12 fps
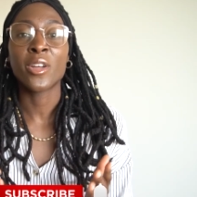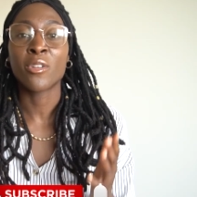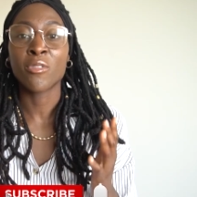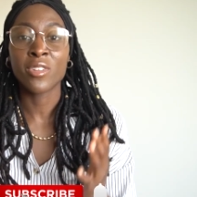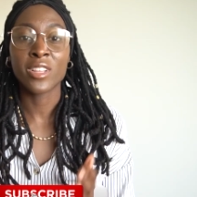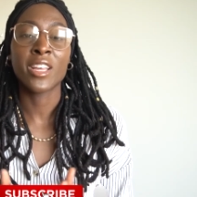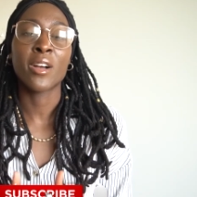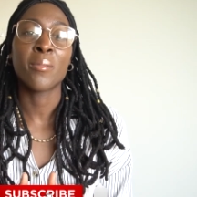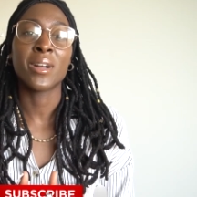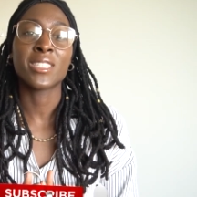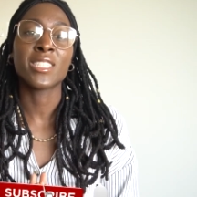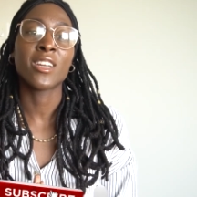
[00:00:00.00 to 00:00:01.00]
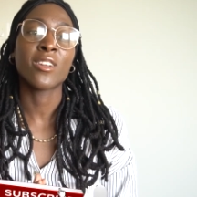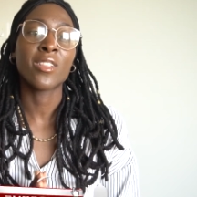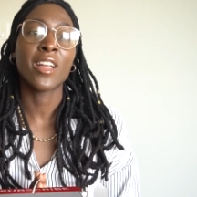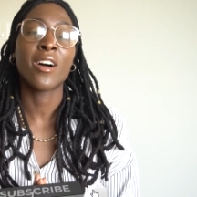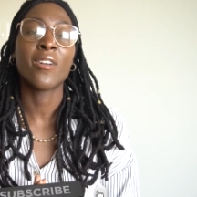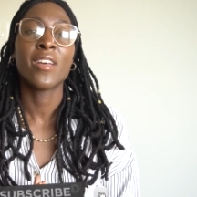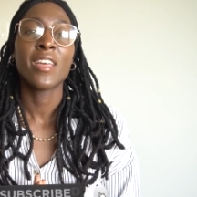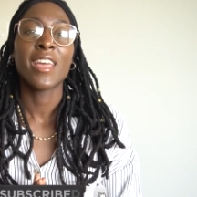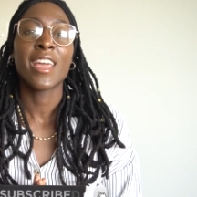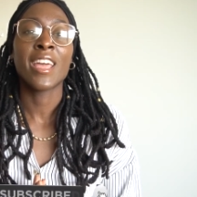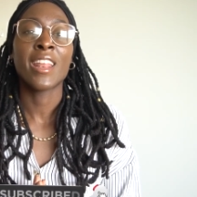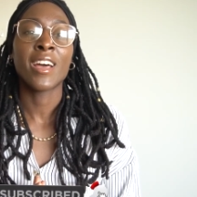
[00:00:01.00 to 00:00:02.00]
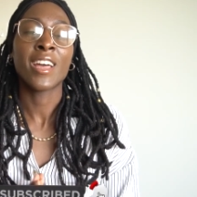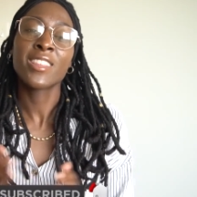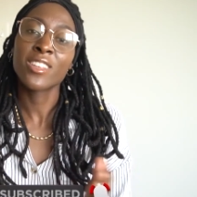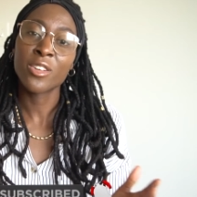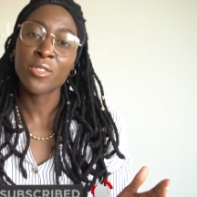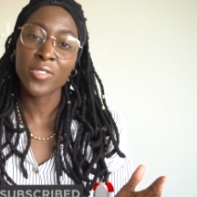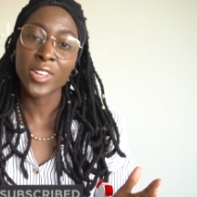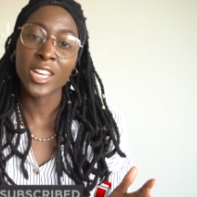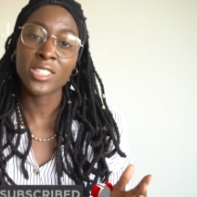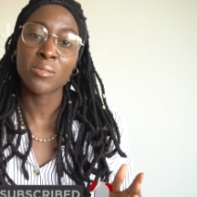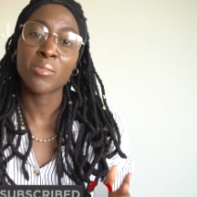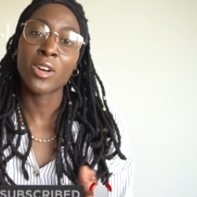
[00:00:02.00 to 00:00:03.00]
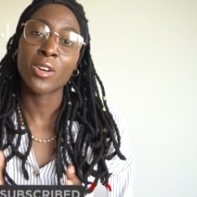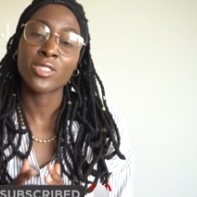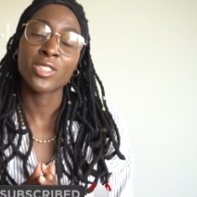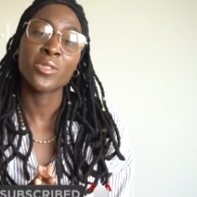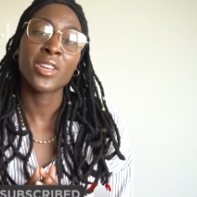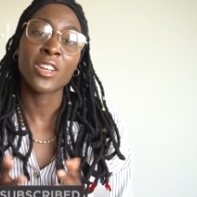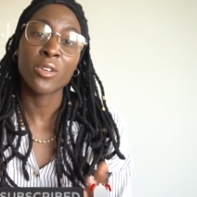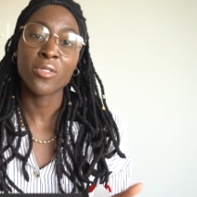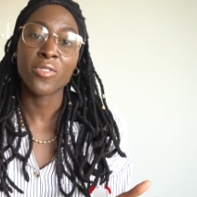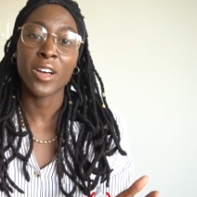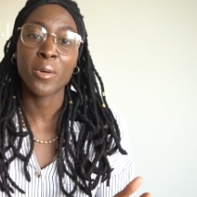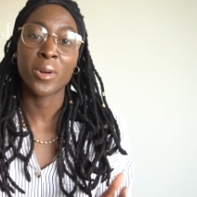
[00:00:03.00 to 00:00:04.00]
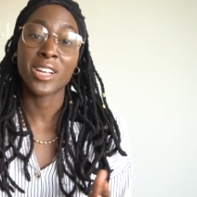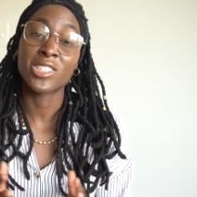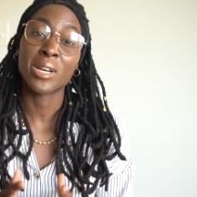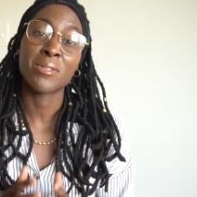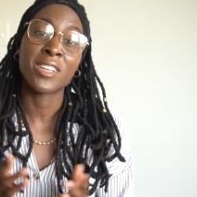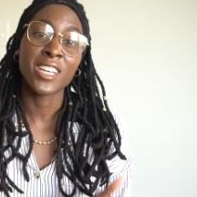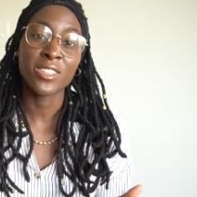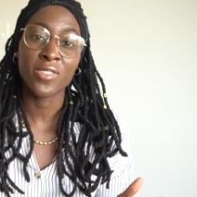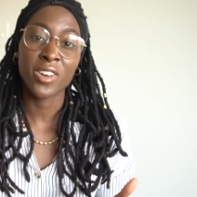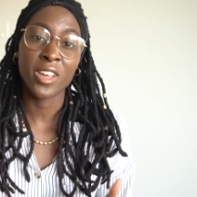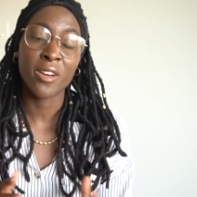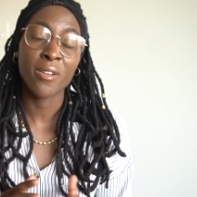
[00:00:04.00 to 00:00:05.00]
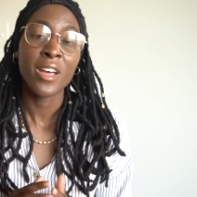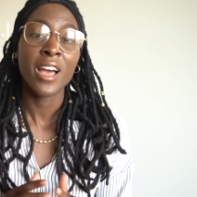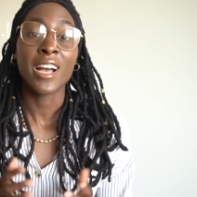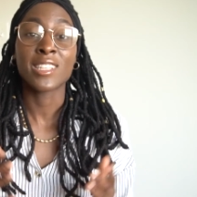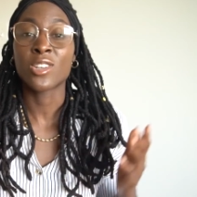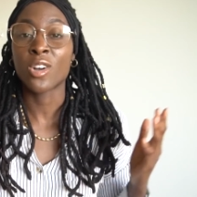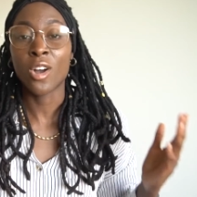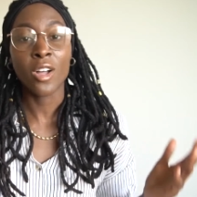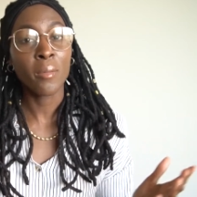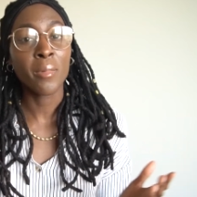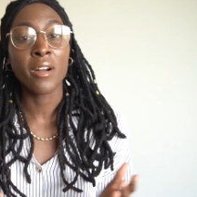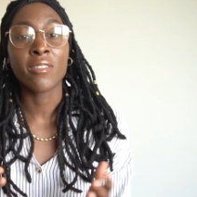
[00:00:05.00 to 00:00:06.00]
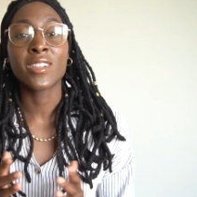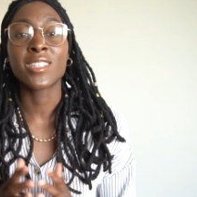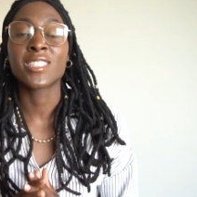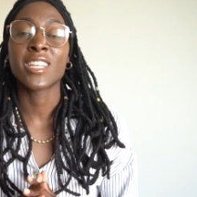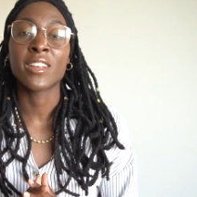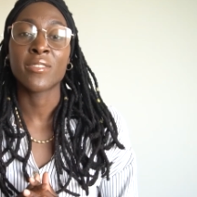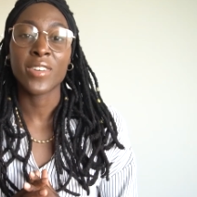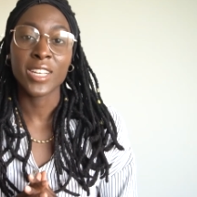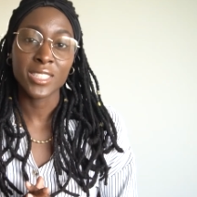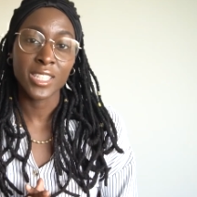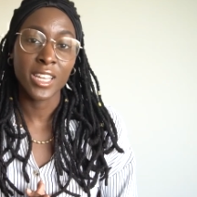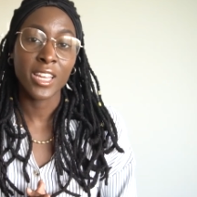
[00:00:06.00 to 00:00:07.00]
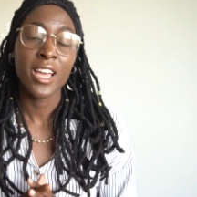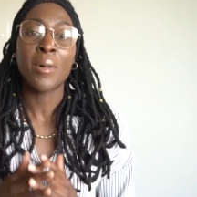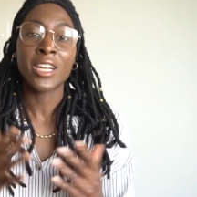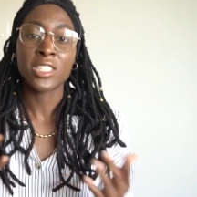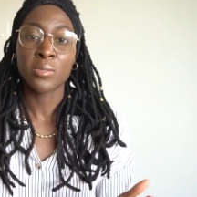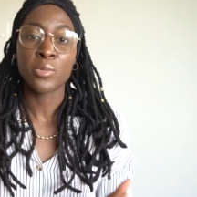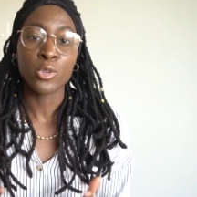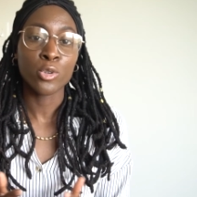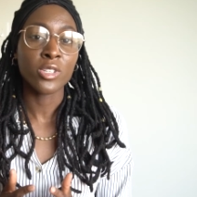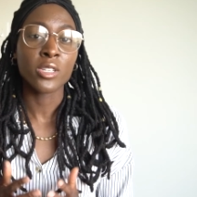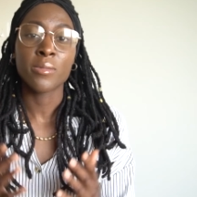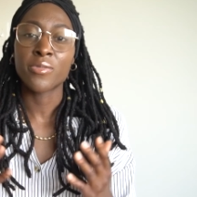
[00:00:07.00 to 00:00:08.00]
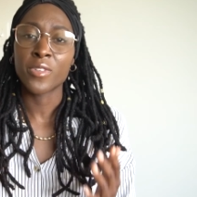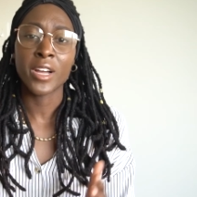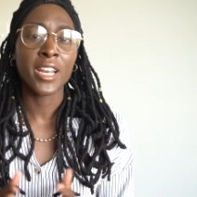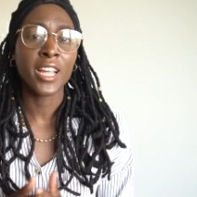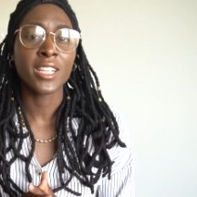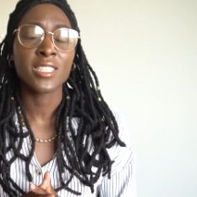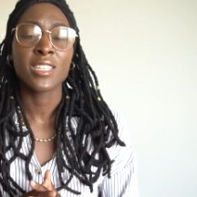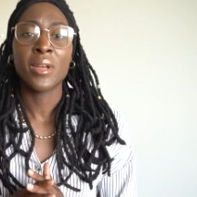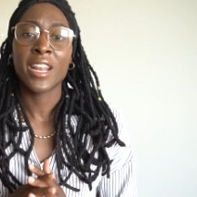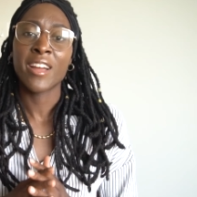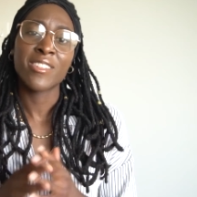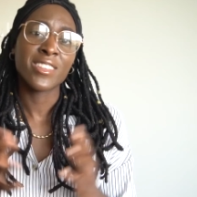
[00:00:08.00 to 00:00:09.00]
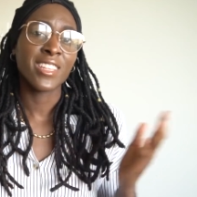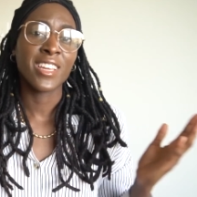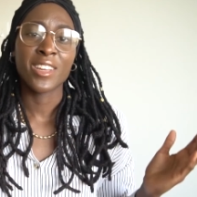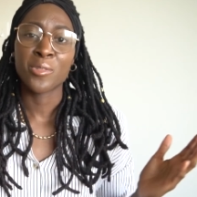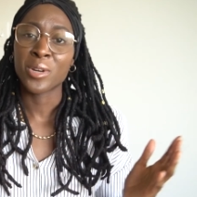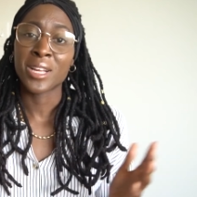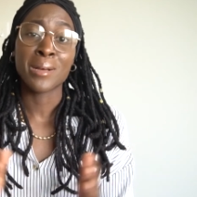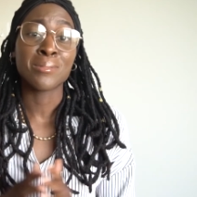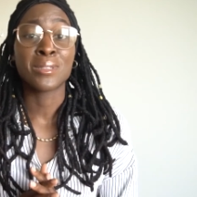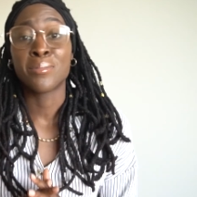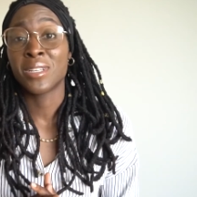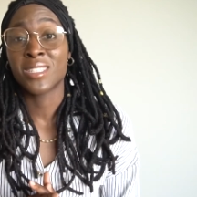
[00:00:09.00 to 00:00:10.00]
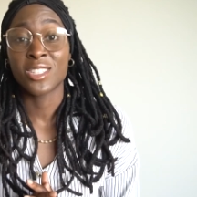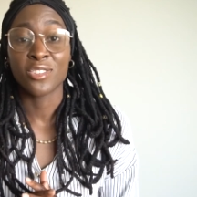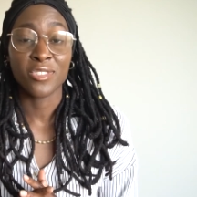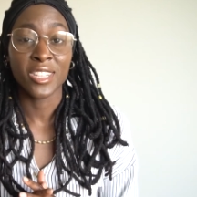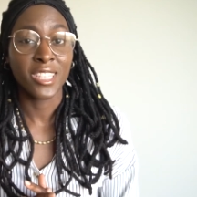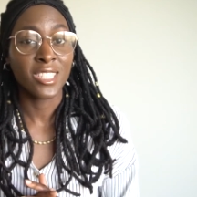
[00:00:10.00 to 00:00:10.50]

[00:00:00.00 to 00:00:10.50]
It'll really help my channel out. And uh, hit the notification bell so you get notified when I drop the next video. I talk all about real estate investing, entrepreneurship, finance, and everything when it comes to business, really.